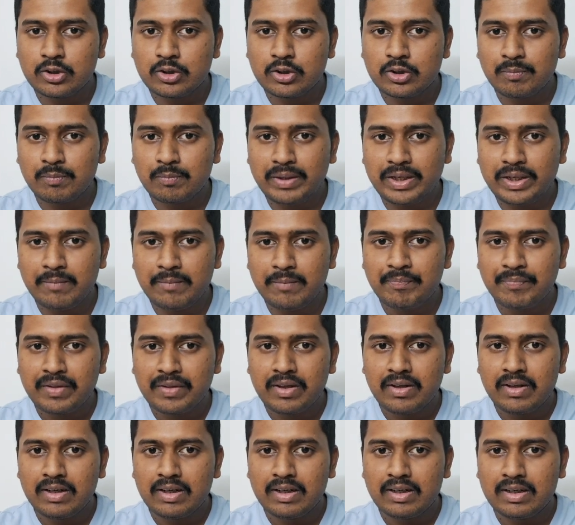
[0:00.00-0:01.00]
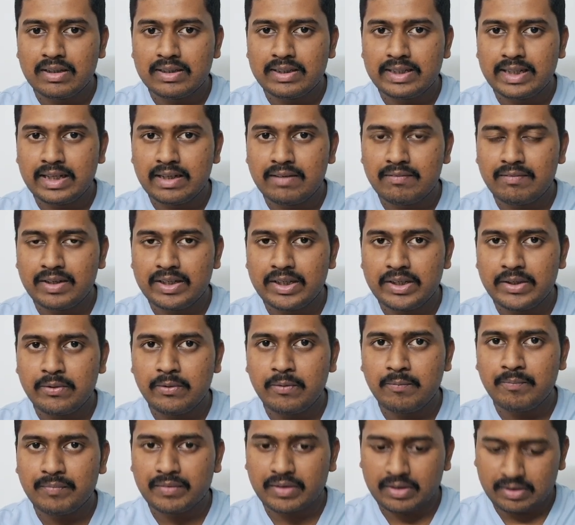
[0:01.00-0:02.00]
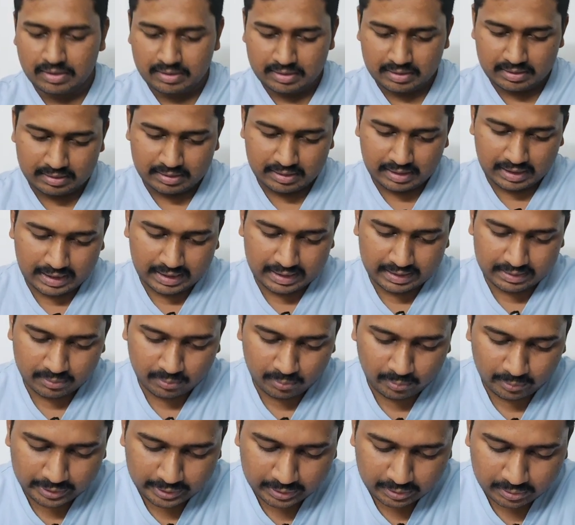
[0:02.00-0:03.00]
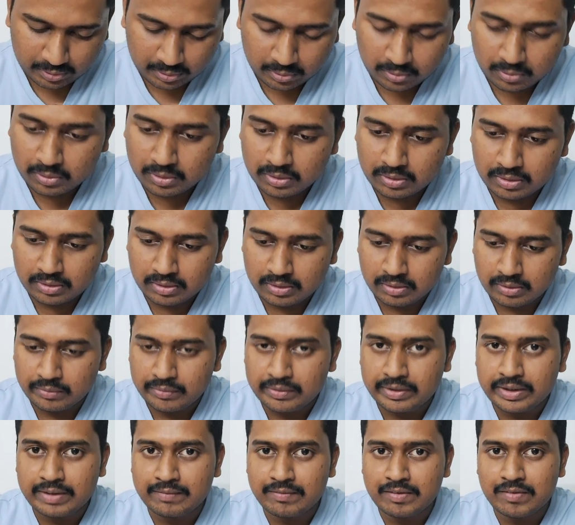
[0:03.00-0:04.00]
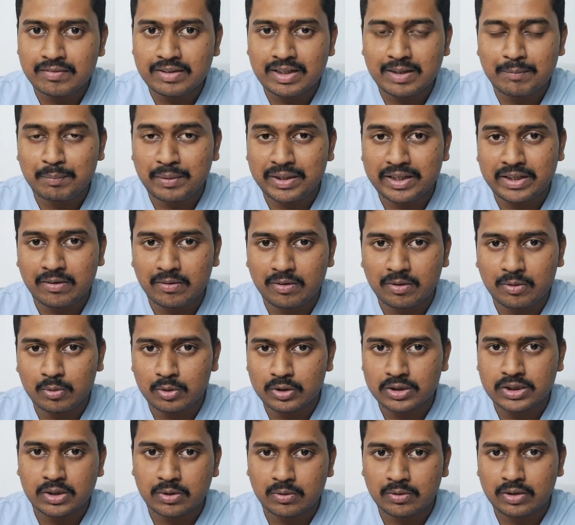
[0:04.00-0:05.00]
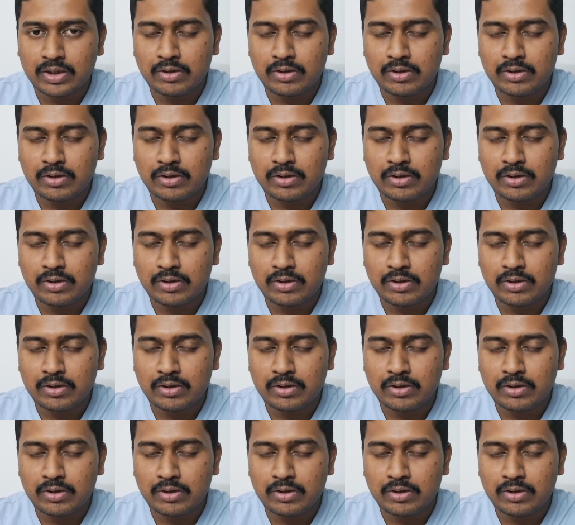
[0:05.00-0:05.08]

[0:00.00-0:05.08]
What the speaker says: should be there when you are going to review that particular question.